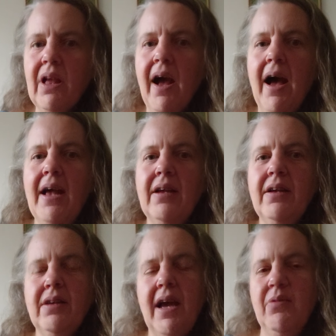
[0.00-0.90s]

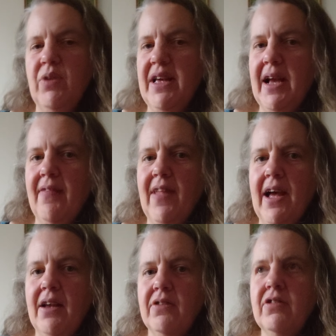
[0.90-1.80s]
and we get
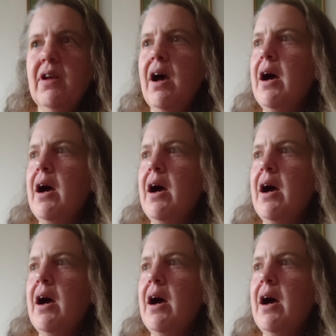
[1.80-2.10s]
that